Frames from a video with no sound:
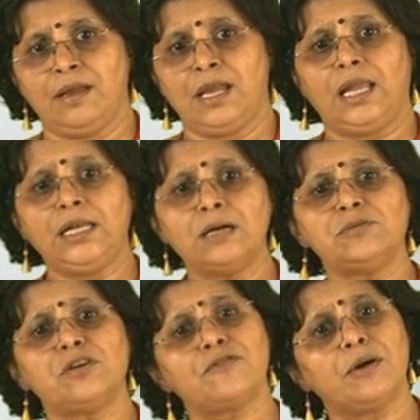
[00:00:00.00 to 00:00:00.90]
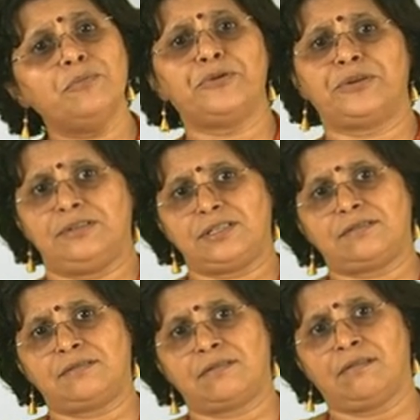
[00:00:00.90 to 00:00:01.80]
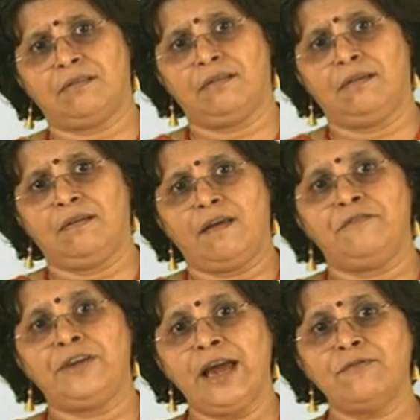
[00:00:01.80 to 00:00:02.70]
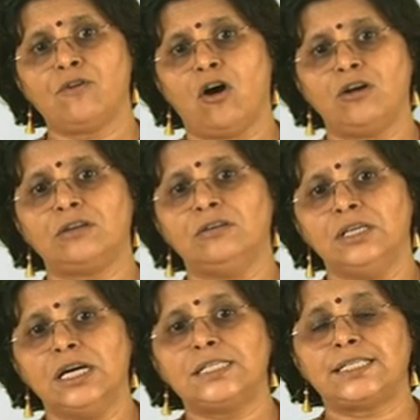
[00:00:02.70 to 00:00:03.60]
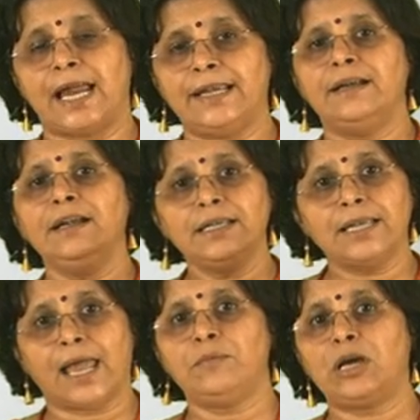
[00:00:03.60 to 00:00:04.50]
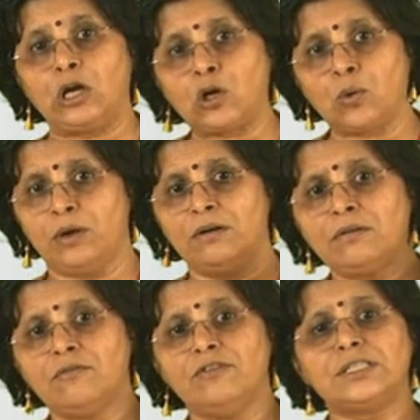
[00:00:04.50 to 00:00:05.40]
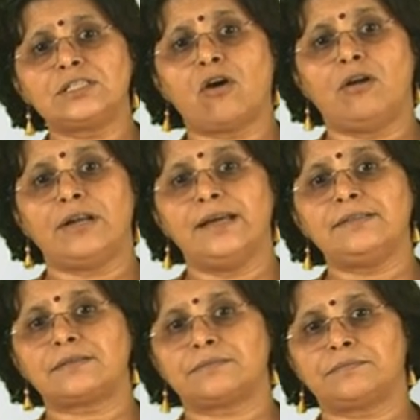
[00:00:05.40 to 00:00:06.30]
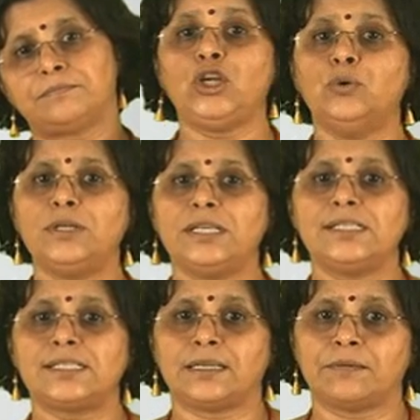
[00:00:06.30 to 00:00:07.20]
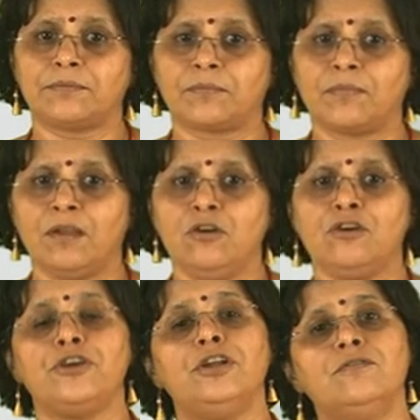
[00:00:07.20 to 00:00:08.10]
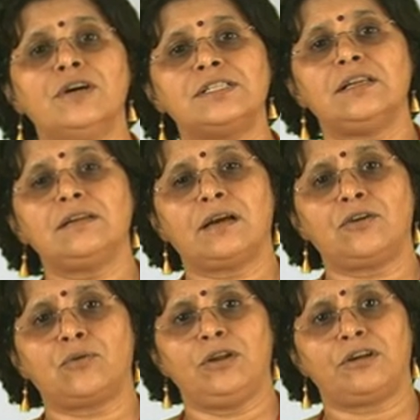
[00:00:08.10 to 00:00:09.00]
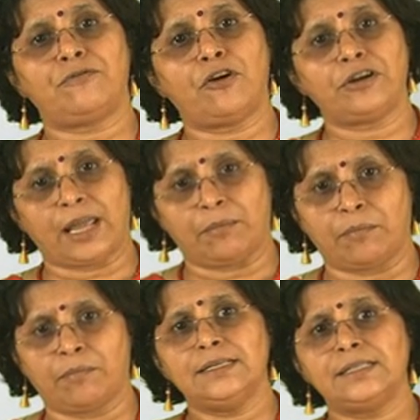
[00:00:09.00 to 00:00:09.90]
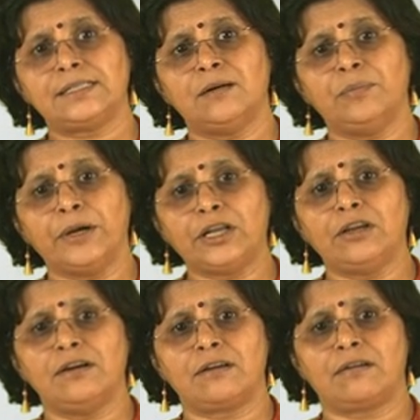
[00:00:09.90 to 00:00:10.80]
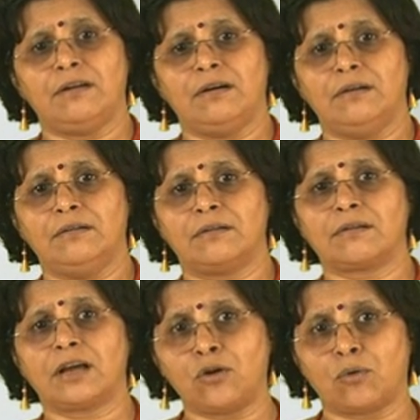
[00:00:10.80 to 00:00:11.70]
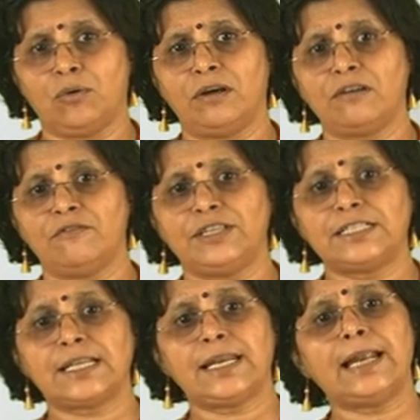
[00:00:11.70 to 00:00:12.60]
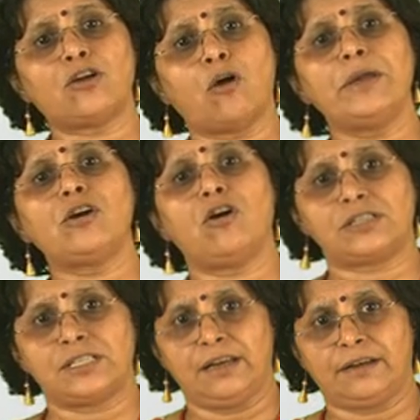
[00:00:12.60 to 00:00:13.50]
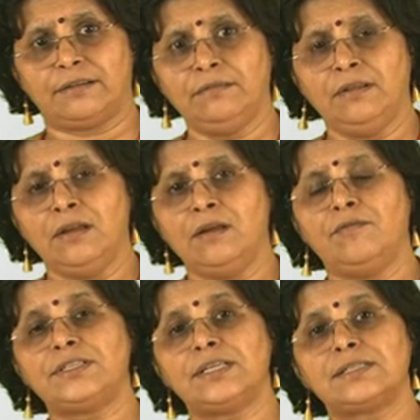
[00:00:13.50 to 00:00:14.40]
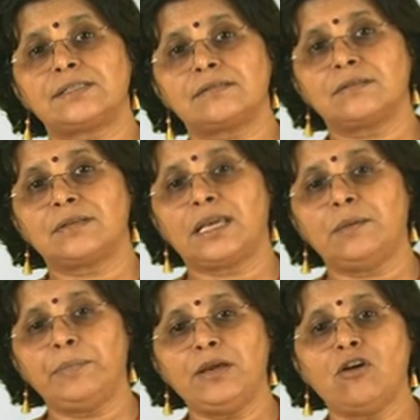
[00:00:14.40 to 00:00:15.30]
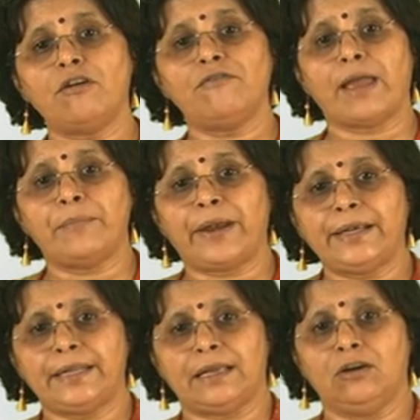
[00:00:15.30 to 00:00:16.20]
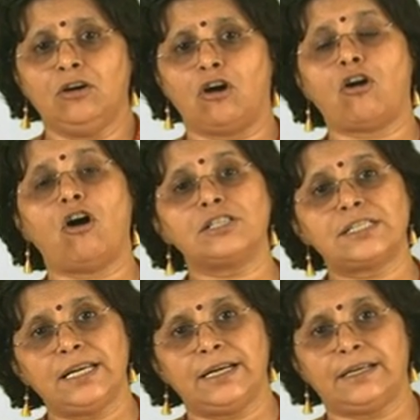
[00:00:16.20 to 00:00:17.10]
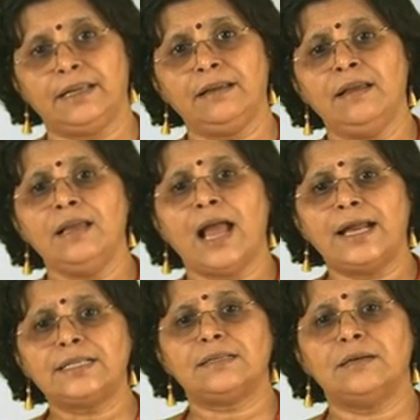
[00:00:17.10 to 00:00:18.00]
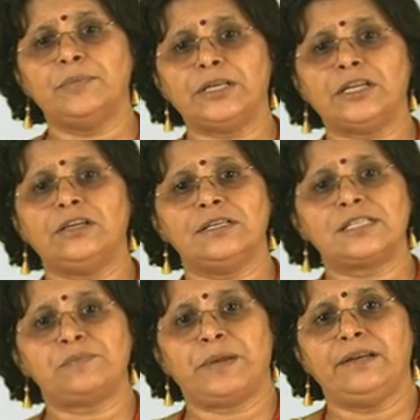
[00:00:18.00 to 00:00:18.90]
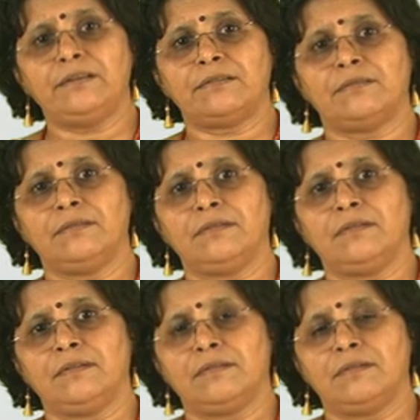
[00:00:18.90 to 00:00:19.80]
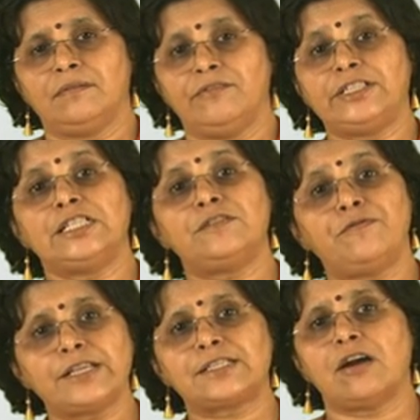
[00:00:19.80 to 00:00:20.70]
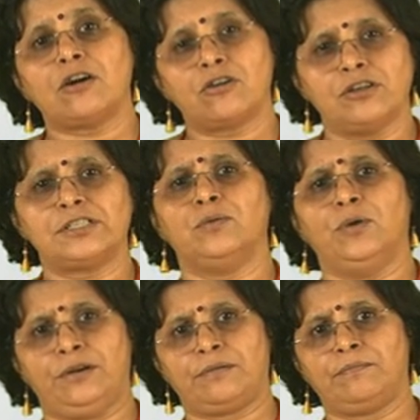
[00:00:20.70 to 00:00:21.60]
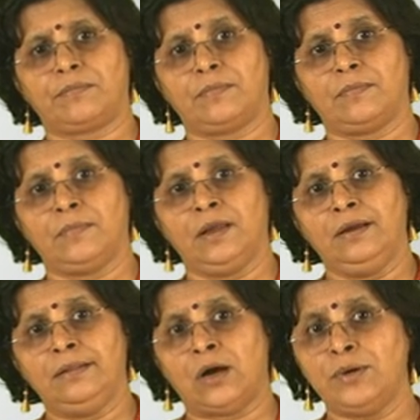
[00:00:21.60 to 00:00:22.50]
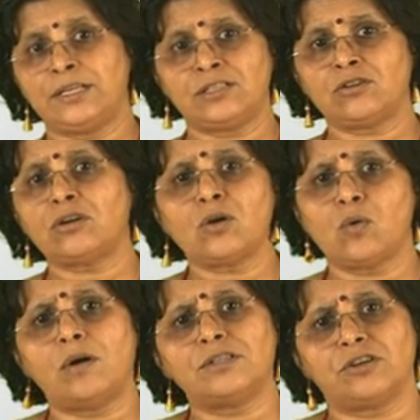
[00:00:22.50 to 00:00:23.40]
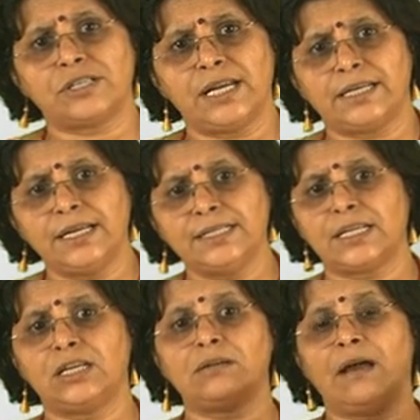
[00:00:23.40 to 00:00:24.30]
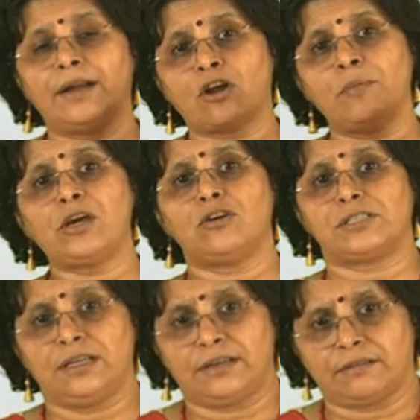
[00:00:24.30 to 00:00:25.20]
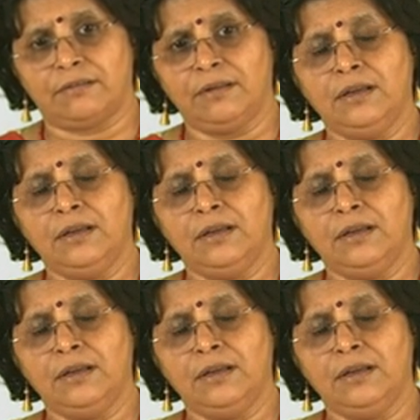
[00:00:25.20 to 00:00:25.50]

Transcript: In terms of computers, we have got a standard time controller which is called as UTC, Universal Controller for Time. Is a particular controller which is an atomic oscillator which is keeping on vibrating or oscillating at a particular speed which is fixed across the world. Now it is not a quartz oscillator, it is an atomic oscillator.